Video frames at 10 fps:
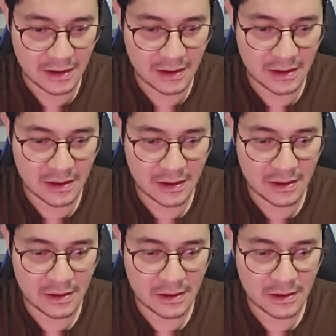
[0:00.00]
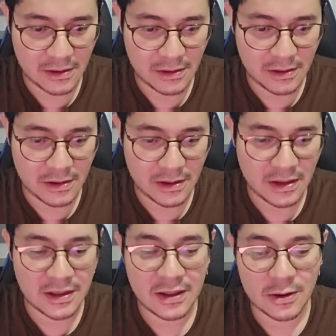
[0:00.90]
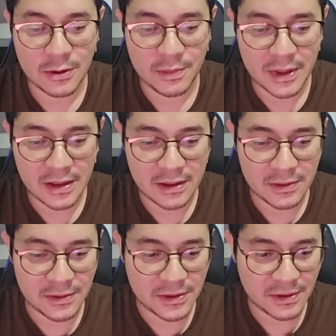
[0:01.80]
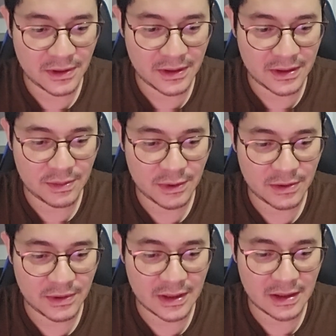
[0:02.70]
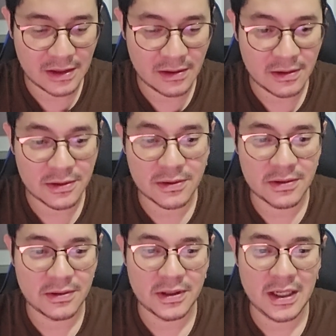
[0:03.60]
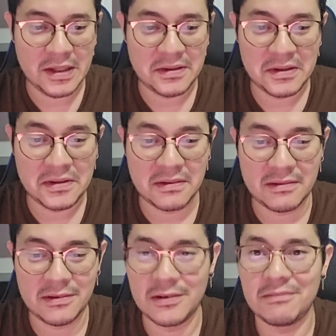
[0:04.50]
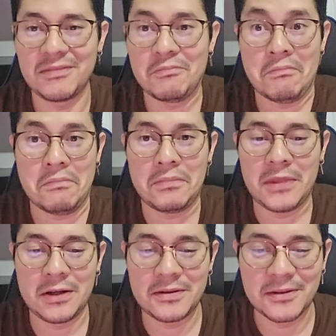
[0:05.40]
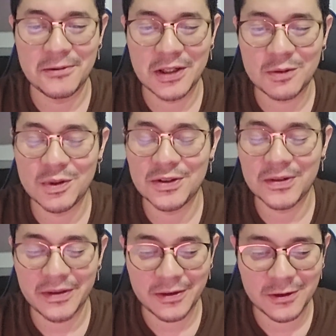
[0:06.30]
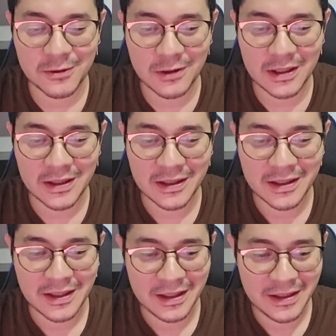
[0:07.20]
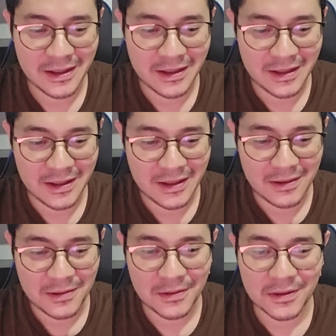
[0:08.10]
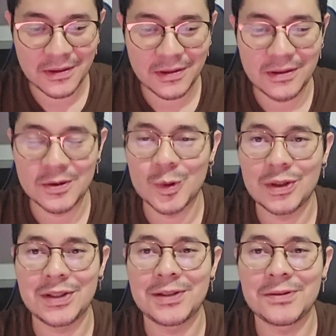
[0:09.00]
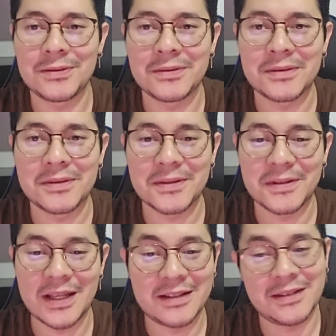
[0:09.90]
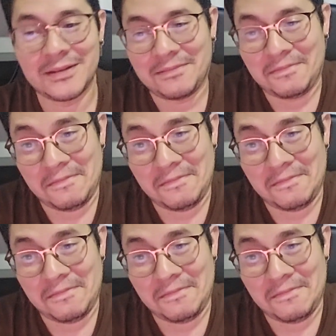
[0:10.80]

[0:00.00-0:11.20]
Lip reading: Uh, they're open. New. Sorry, this is post was deleted. So yeah, there's no Expedition 33 on the Switch too. So that's